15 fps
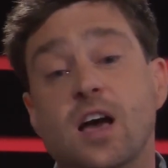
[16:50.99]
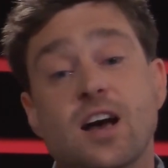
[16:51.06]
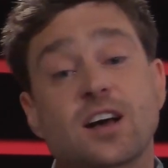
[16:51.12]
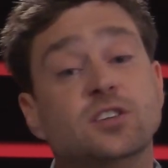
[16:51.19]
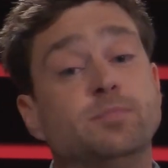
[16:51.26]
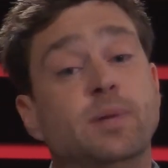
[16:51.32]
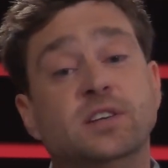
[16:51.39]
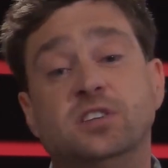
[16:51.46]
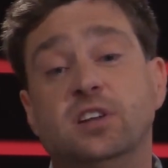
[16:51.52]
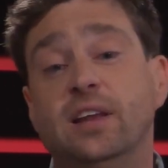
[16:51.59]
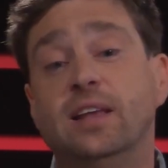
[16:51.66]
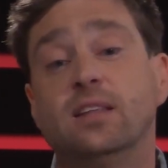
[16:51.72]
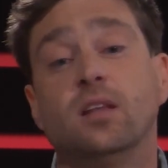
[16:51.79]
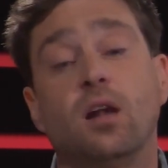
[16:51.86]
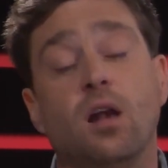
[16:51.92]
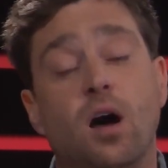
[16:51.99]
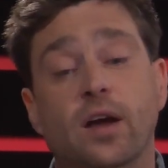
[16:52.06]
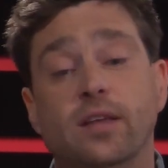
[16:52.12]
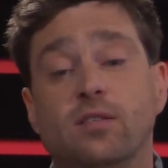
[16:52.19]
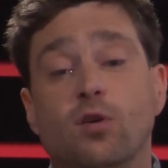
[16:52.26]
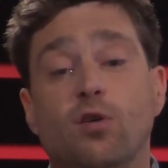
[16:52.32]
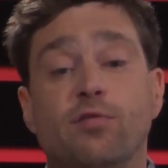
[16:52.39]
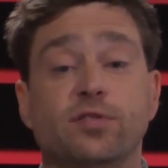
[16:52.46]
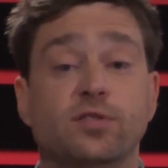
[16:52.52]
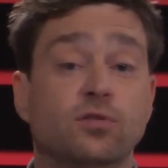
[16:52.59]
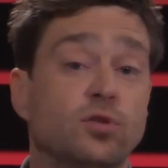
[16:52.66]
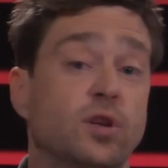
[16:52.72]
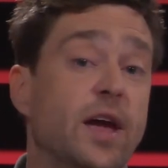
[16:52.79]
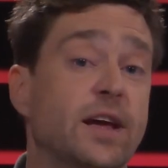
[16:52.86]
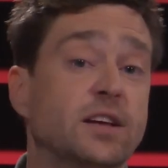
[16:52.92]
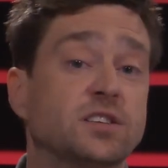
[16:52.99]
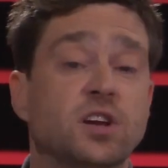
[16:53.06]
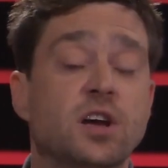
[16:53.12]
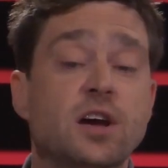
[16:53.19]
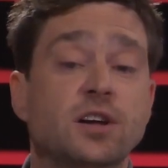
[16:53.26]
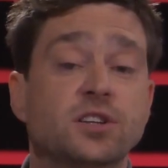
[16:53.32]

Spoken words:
especially in the light of today's